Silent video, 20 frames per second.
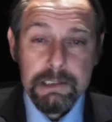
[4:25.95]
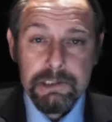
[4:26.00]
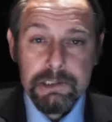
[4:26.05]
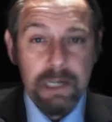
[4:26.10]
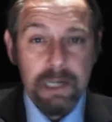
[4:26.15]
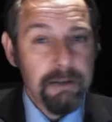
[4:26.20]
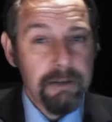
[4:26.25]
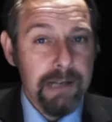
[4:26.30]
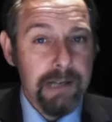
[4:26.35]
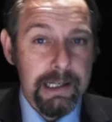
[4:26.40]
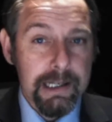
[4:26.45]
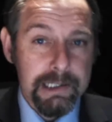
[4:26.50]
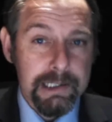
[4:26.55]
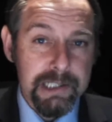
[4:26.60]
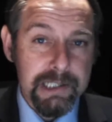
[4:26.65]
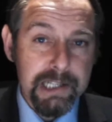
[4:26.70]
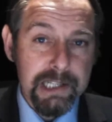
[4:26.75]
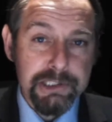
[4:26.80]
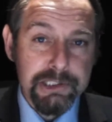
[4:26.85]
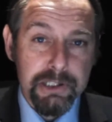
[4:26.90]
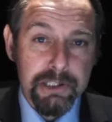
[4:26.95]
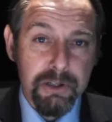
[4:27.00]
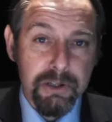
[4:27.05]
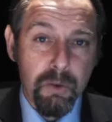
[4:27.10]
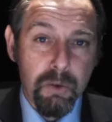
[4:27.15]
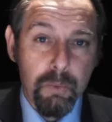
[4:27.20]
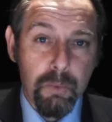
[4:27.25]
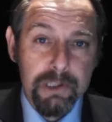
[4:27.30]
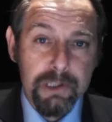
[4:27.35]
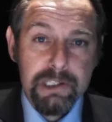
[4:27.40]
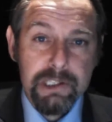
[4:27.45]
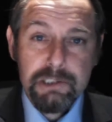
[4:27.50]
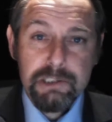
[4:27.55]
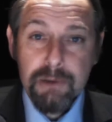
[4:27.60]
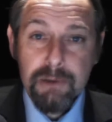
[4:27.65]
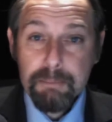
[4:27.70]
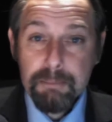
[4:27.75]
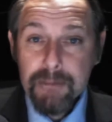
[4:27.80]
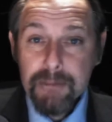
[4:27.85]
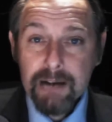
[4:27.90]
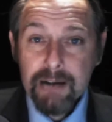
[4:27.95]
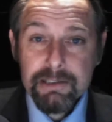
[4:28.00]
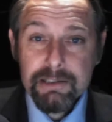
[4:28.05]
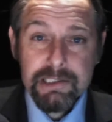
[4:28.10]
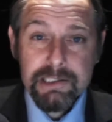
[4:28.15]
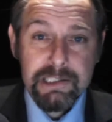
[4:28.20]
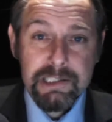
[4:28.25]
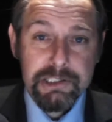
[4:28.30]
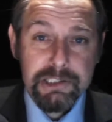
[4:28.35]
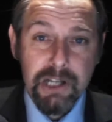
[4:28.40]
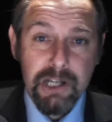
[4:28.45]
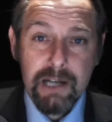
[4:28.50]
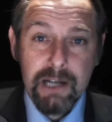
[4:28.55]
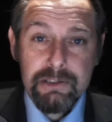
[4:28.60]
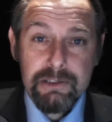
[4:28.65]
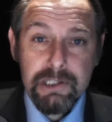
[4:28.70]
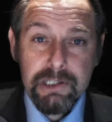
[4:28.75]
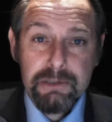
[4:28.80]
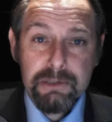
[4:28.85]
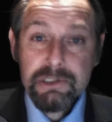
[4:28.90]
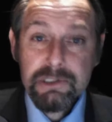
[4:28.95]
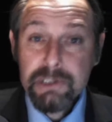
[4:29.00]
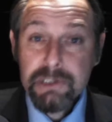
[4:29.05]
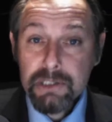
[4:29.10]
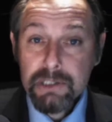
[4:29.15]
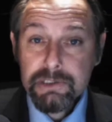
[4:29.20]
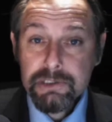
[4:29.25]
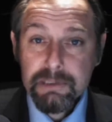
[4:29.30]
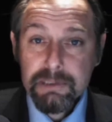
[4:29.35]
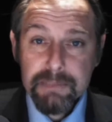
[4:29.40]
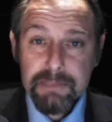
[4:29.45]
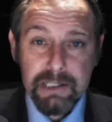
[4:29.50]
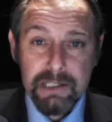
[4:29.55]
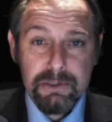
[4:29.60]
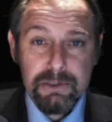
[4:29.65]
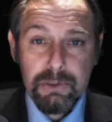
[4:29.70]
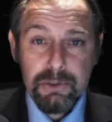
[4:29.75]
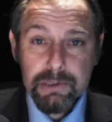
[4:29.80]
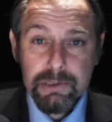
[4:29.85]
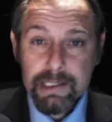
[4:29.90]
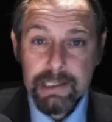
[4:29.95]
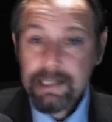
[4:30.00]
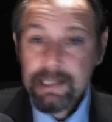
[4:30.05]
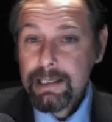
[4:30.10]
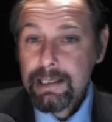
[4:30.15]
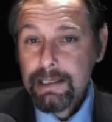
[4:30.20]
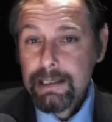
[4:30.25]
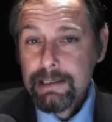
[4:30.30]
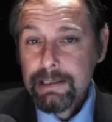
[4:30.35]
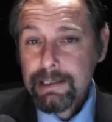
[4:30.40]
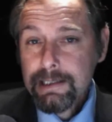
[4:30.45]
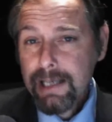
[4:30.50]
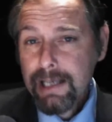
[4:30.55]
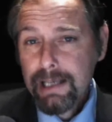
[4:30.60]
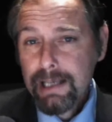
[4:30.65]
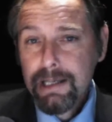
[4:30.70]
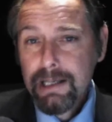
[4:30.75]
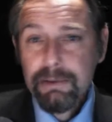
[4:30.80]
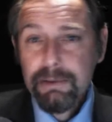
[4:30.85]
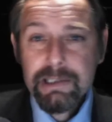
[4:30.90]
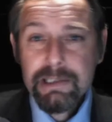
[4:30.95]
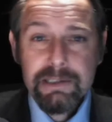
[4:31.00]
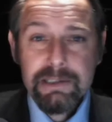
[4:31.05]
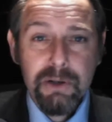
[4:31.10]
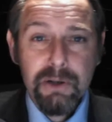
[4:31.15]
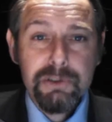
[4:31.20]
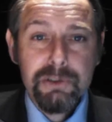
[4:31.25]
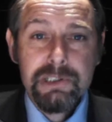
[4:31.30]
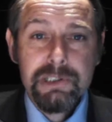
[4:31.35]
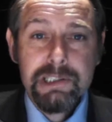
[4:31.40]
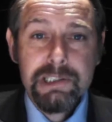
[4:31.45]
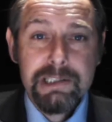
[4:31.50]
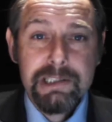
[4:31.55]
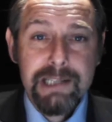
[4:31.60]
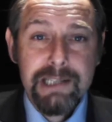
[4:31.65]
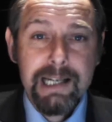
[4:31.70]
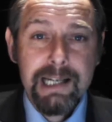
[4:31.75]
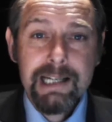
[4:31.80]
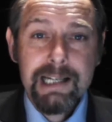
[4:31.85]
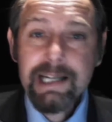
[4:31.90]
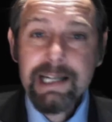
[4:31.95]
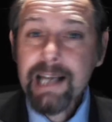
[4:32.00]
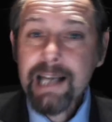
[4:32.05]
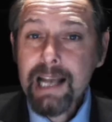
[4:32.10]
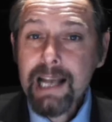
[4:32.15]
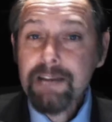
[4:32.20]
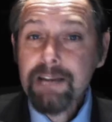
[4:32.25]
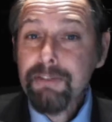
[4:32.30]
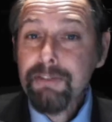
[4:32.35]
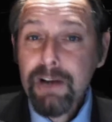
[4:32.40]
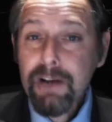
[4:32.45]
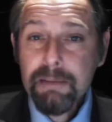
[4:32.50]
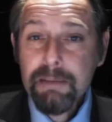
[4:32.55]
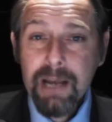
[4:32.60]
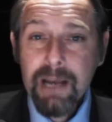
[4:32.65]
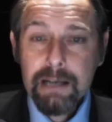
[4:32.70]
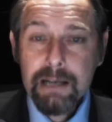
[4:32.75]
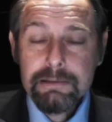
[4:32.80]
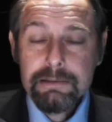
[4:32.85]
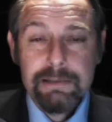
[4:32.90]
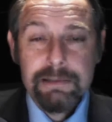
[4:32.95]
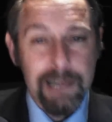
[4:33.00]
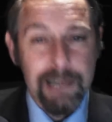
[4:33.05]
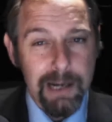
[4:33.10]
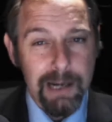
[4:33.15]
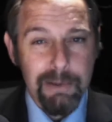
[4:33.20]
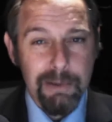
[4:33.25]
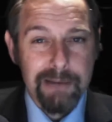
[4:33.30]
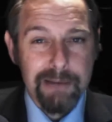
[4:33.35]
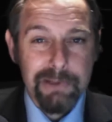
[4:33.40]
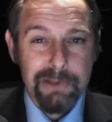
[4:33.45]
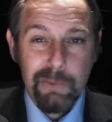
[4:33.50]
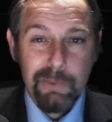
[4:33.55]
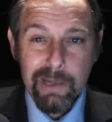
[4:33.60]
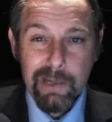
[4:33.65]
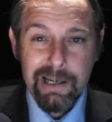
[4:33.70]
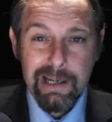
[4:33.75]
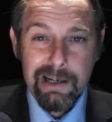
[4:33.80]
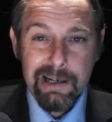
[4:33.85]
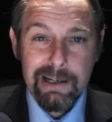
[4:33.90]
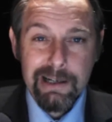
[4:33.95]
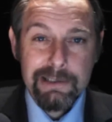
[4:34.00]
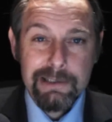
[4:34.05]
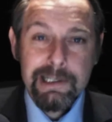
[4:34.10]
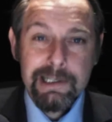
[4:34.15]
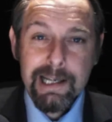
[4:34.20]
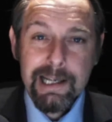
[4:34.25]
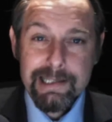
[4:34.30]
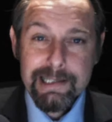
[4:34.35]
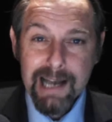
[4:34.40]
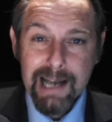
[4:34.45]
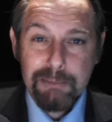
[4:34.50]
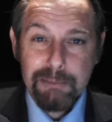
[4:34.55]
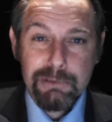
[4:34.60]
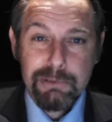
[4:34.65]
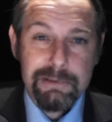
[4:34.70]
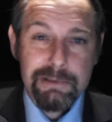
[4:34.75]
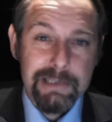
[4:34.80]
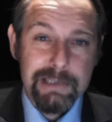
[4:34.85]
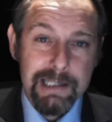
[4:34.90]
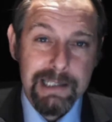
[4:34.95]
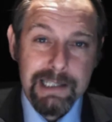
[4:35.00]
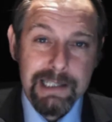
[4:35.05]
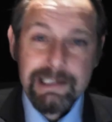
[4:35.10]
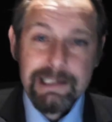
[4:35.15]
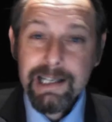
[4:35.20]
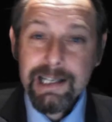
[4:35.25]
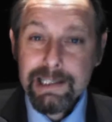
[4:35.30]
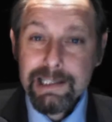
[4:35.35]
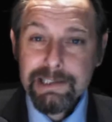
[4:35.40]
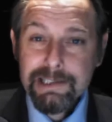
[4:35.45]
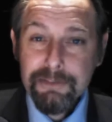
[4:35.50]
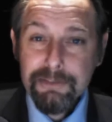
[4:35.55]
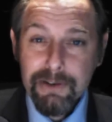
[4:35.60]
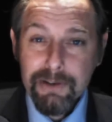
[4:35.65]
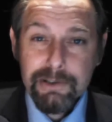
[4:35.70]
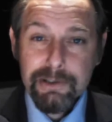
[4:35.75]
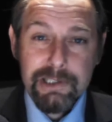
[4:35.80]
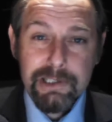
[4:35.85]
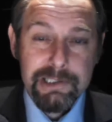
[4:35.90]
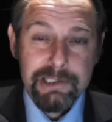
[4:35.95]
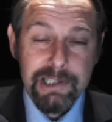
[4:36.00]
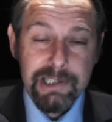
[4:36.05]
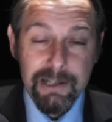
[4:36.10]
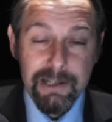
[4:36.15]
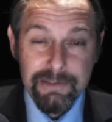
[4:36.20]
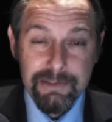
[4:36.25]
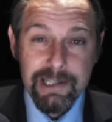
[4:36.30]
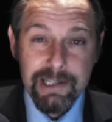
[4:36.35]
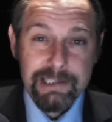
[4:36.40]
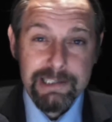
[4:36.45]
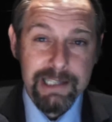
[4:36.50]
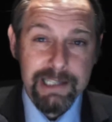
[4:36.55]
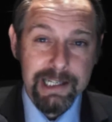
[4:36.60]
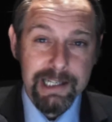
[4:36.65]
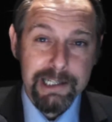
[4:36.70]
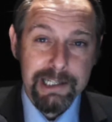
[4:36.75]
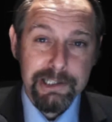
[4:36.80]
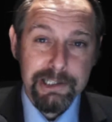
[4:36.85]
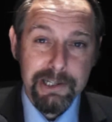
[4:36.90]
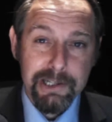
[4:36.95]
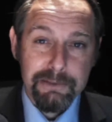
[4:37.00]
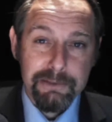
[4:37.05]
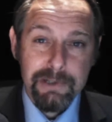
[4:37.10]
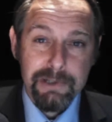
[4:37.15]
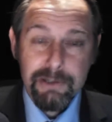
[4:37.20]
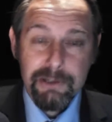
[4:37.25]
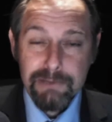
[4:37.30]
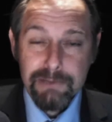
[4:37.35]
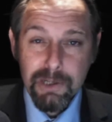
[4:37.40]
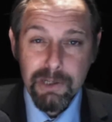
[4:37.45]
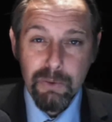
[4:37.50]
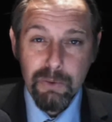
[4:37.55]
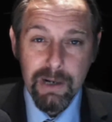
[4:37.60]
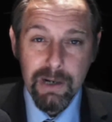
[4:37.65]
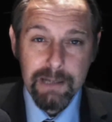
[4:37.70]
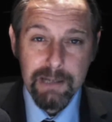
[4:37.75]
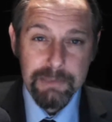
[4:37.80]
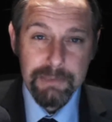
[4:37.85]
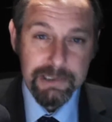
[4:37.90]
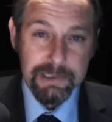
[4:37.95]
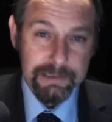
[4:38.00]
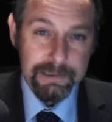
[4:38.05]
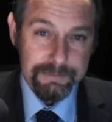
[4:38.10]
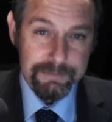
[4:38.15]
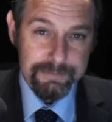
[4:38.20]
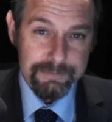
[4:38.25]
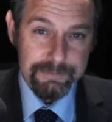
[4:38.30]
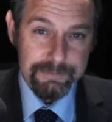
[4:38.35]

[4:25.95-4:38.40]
So, like a teacher not wishing to embarrass the child who has done something naughty, the EU is not singling any firm out. However, we are. It's Apple that is the focus of this EU requirement.